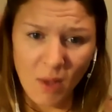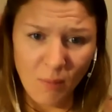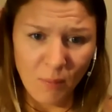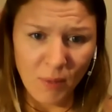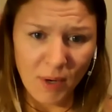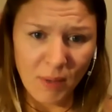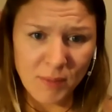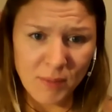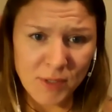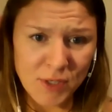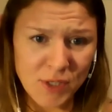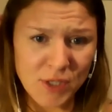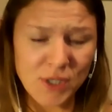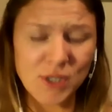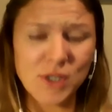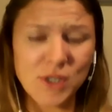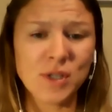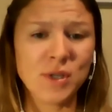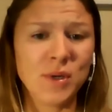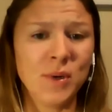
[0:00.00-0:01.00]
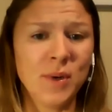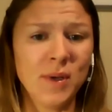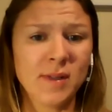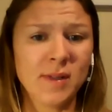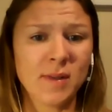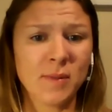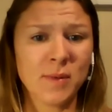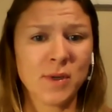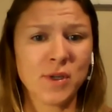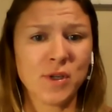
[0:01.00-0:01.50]
what I want you to do is
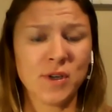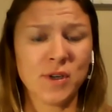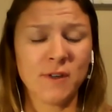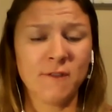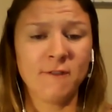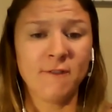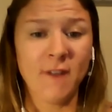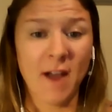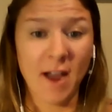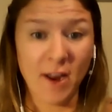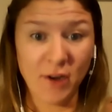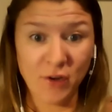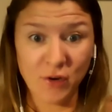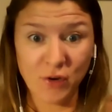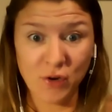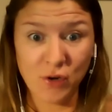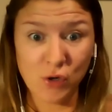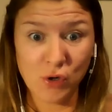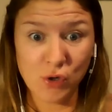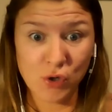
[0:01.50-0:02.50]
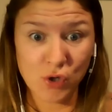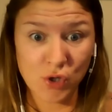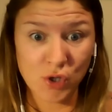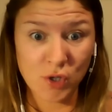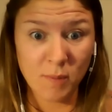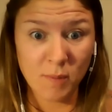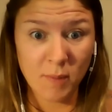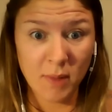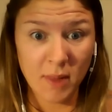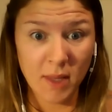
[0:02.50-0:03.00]
I want you to find your
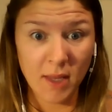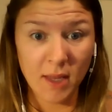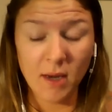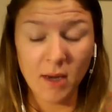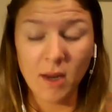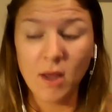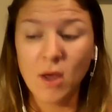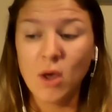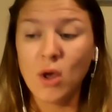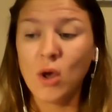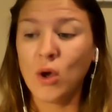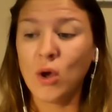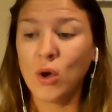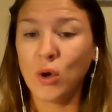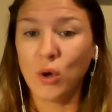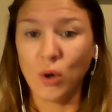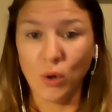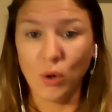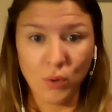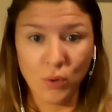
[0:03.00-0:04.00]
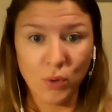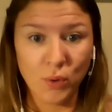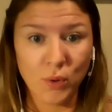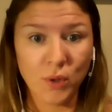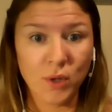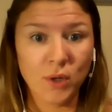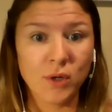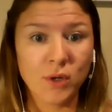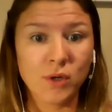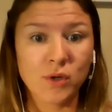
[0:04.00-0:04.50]
nutrition plan, go through
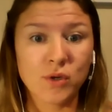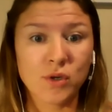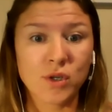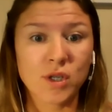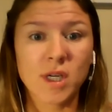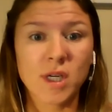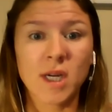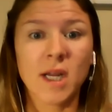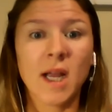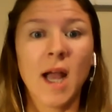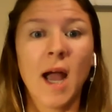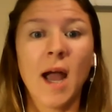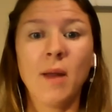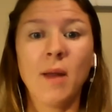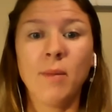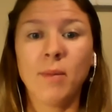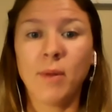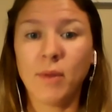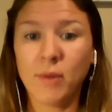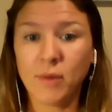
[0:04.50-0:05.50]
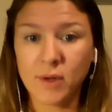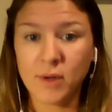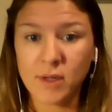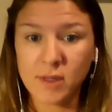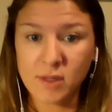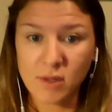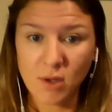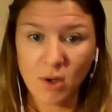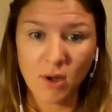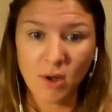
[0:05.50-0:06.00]
your nutrition guide, whether
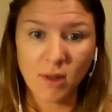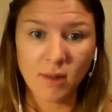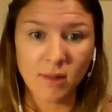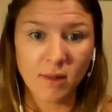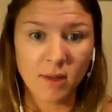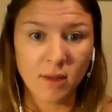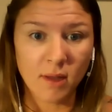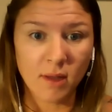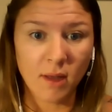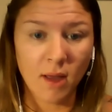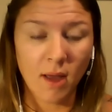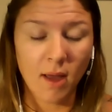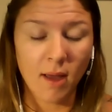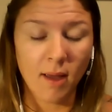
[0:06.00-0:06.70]
it's on the